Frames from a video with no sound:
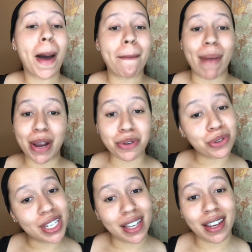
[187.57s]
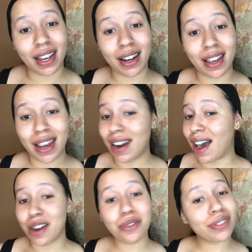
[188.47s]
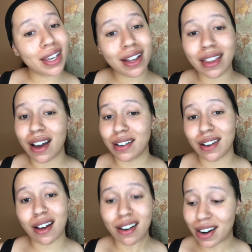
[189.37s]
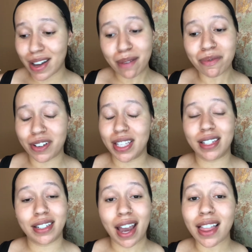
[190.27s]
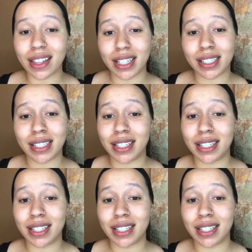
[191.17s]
my routine, and I don't think a lot of y'all are up for this challenge.